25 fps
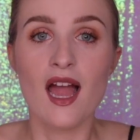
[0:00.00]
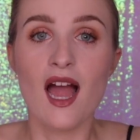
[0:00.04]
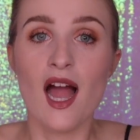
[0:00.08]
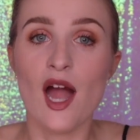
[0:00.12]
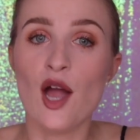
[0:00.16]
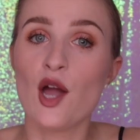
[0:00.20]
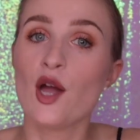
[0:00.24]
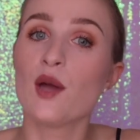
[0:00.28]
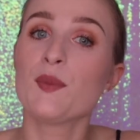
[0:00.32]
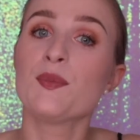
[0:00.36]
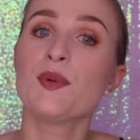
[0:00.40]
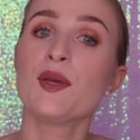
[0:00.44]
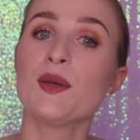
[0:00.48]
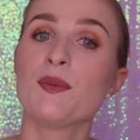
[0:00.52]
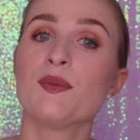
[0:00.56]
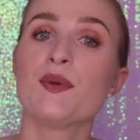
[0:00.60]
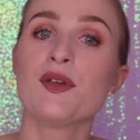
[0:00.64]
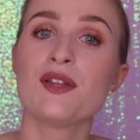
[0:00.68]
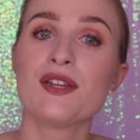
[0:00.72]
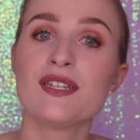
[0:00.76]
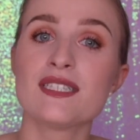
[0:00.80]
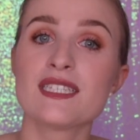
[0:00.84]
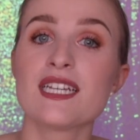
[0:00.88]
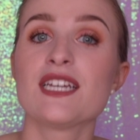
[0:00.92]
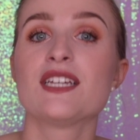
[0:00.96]
I hope you
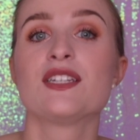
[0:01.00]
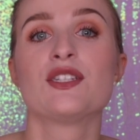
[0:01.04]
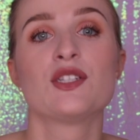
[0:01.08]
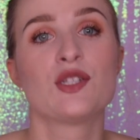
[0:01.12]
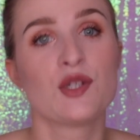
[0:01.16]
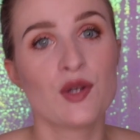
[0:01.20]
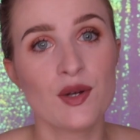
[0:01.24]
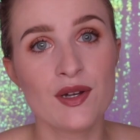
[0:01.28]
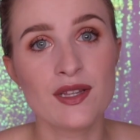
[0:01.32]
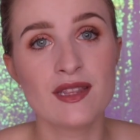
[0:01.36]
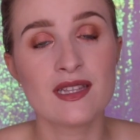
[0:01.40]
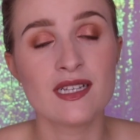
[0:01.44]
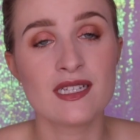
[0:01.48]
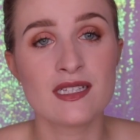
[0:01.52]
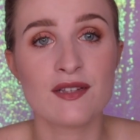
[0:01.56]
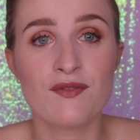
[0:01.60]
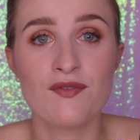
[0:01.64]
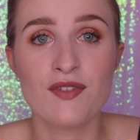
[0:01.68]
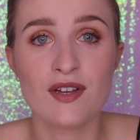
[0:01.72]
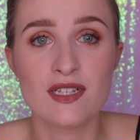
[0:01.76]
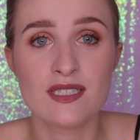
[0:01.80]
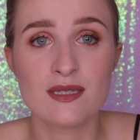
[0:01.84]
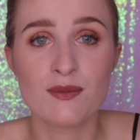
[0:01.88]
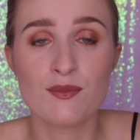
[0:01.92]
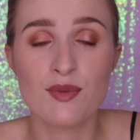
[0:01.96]
beauties enjoyed this
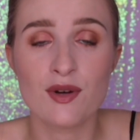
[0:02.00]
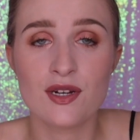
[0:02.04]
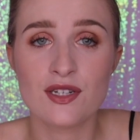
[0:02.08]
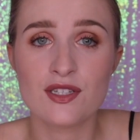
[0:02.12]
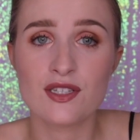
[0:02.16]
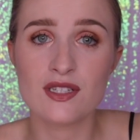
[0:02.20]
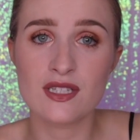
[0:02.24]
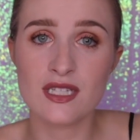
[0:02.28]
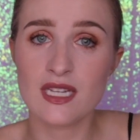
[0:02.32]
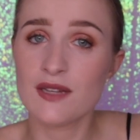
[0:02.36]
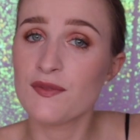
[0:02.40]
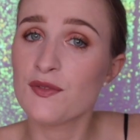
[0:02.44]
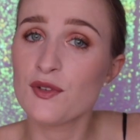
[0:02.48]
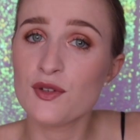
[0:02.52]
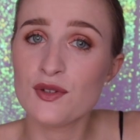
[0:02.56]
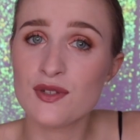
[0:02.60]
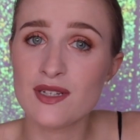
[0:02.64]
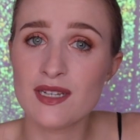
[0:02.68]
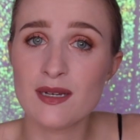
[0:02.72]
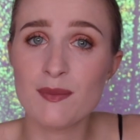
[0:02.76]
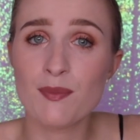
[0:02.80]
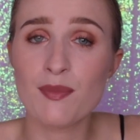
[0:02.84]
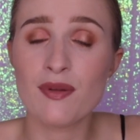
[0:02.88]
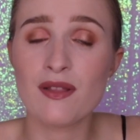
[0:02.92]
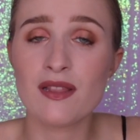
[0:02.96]
first impressions. If you
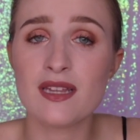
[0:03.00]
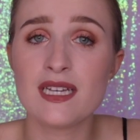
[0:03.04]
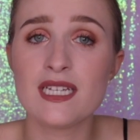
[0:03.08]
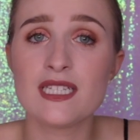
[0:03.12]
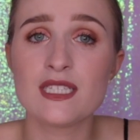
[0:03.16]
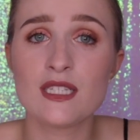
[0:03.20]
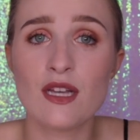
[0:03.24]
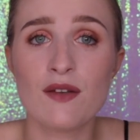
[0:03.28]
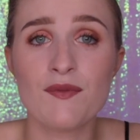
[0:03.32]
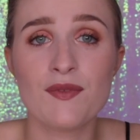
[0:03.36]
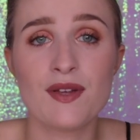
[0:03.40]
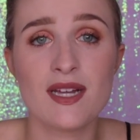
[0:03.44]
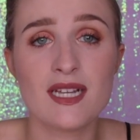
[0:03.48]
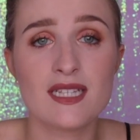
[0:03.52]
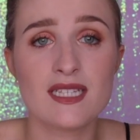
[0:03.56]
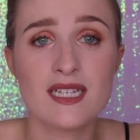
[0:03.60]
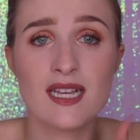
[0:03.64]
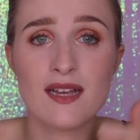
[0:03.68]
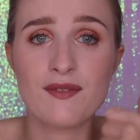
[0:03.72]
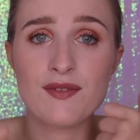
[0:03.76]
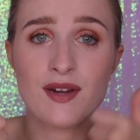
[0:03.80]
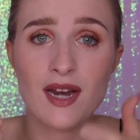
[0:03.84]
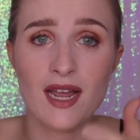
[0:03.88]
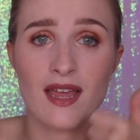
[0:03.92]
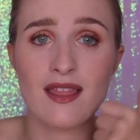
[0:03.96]
did, please don't forget to
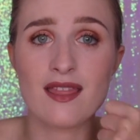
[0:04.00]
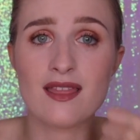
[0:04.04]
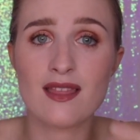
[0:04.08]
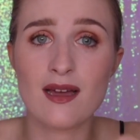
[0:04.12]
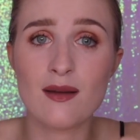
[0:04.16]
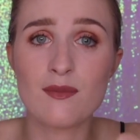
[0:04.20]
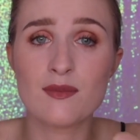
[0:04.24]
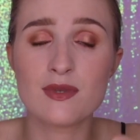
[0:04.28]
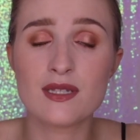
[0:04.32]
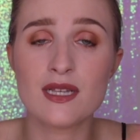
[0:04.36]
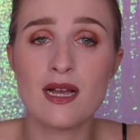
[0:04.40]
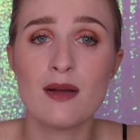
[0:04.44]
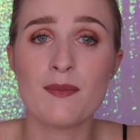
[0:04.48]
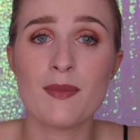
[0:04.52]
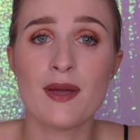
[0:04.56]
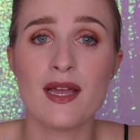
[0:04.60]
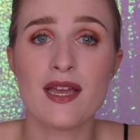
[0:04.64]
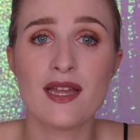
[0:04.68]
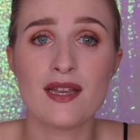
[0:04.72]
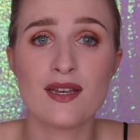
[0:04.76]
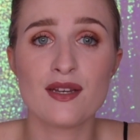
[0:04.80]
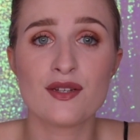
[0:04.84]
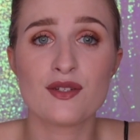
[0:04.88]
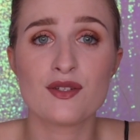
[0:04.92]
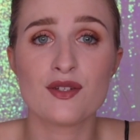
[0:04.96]
give it a thumbs up
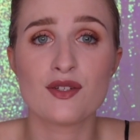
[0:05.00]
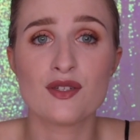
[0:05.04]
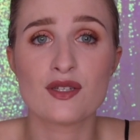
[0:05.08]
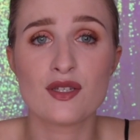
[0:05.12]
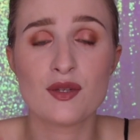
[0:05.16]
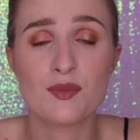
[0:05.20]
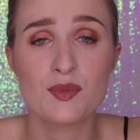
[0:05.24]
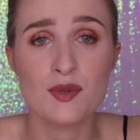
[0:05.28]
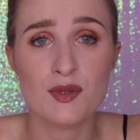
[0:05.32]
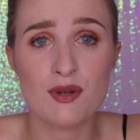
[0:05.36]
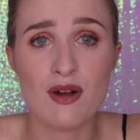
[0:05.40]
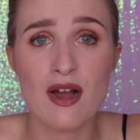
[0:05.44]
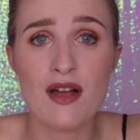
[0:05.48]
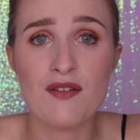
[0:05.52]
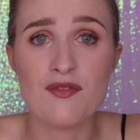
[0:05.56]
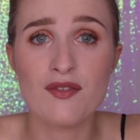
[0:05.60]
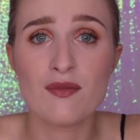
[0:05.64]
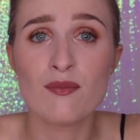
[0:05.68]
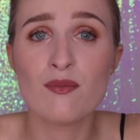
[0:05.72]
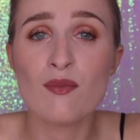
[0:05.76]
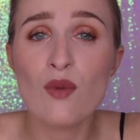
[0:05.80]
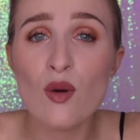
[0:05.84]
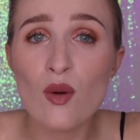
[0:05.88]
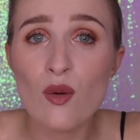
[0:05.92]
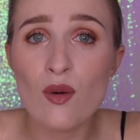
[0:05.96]
and to subscribe for
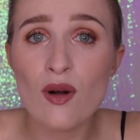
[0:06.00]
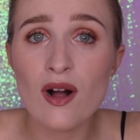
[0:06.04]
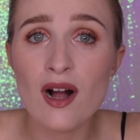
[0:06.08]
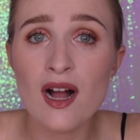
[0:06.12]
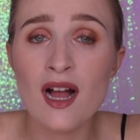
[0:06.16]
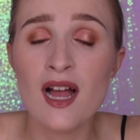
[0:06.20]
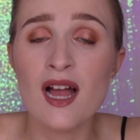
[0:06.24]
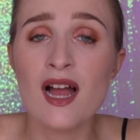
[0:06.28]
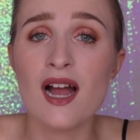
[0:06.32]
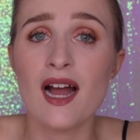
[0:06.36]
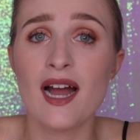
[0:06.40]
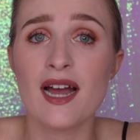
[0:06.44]
more.